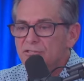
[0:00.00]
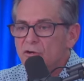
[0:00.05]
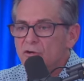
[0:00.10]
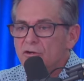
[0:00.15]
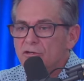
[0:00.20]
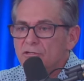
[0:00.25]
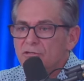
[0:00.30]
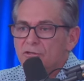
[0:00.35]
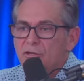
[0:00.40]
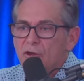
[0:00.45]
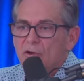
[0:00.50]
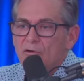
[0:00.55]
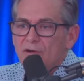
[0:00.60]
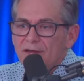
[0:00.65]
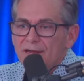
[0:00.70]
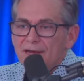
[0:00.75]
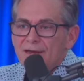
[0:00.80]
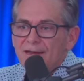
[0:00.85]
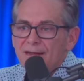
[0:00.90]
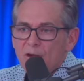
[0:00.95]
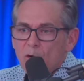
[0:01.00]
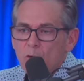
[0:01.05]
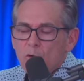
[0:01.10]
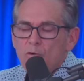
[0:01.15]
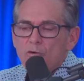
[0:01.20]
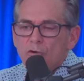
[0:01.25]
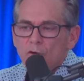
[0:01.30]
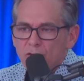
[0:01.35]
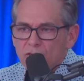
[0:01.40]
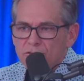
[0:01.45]
They're getting
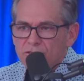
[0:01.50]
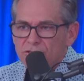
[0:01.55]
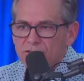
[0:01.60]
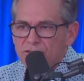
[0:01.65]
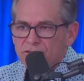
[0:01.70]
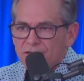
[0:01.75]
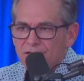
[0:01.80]
orders.